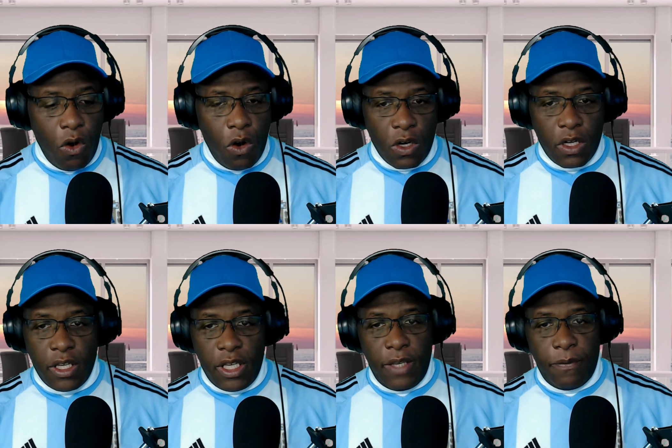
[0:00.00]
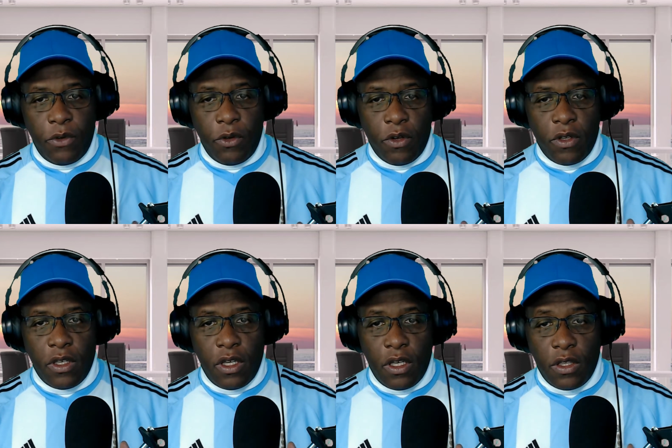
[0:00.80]
Or if
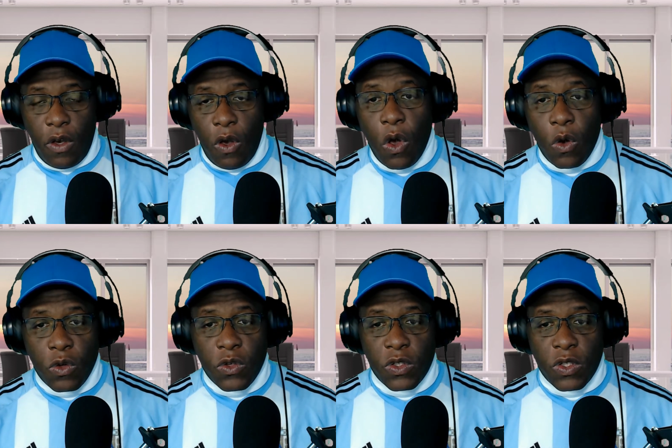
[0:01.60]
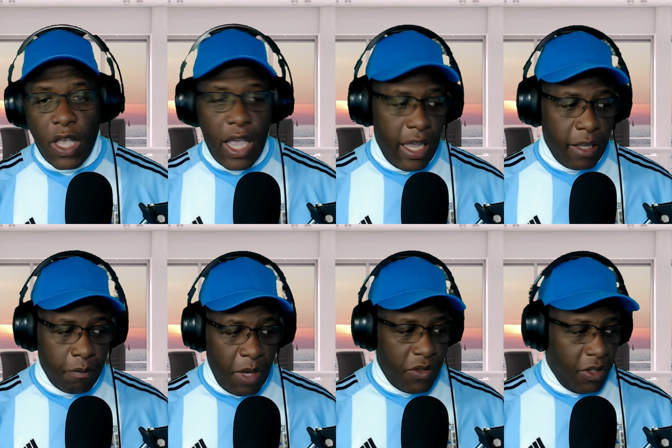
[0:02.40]
you're the host
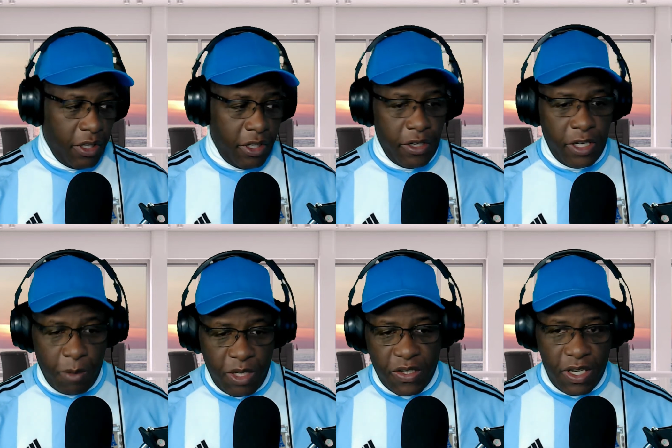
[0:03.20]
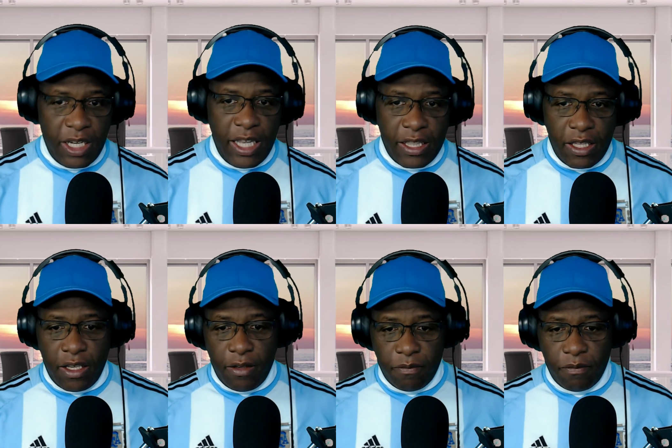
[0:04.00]
and basically you're going to be sitting at
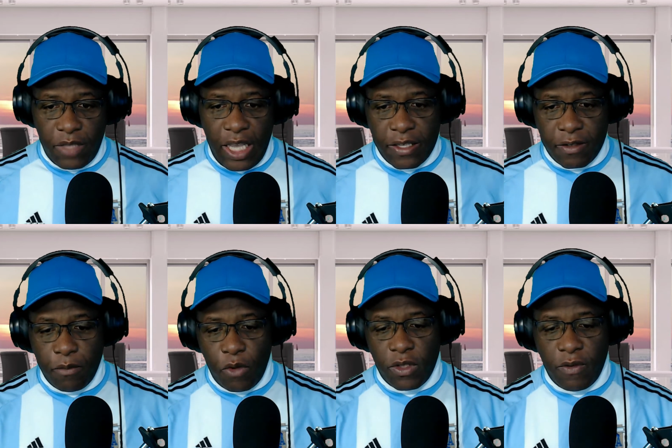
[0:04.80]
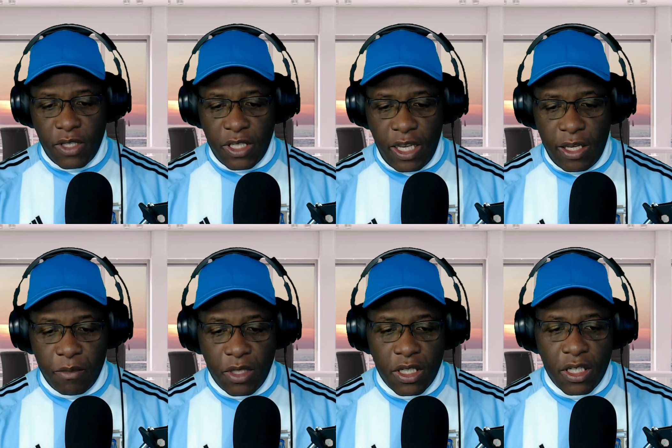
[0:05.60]
the desk most of the
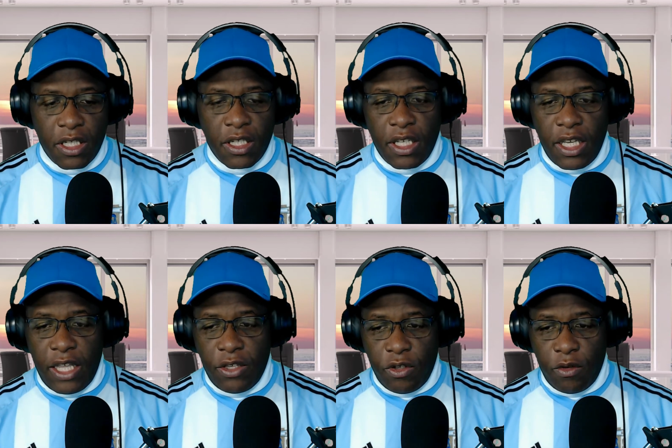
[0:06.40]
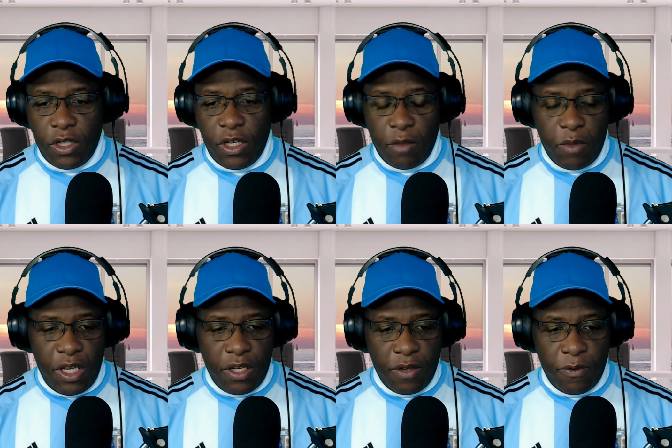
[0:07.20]
time and you're going to
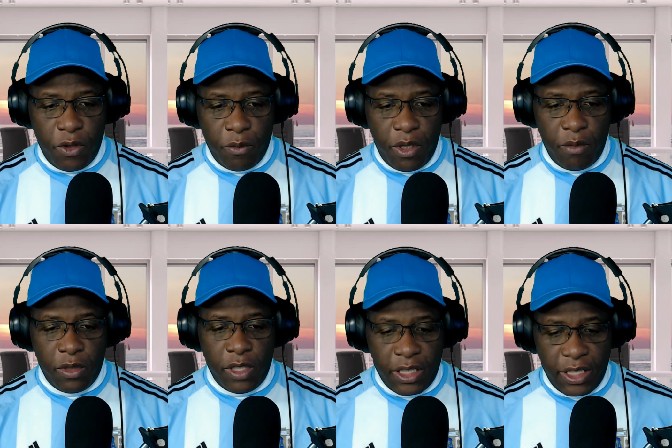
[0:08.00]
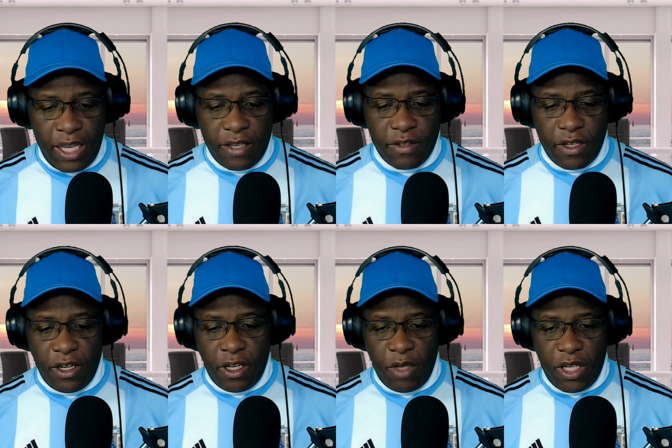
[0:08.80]
be interviewing people and guests
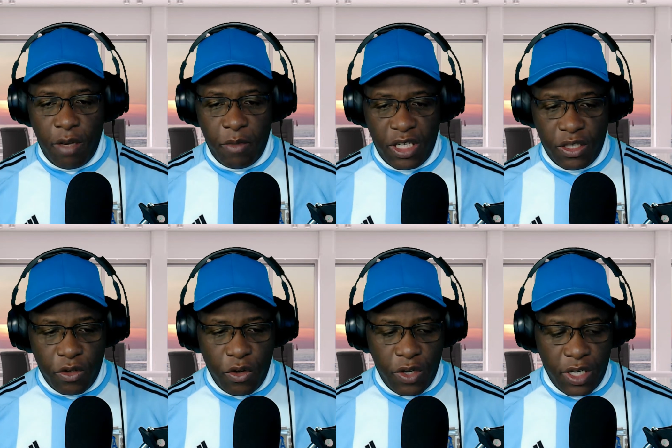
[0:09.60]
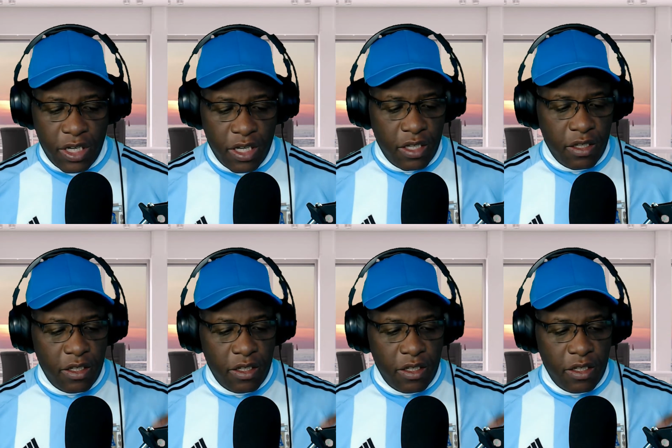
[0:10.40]
are going to be coming and going,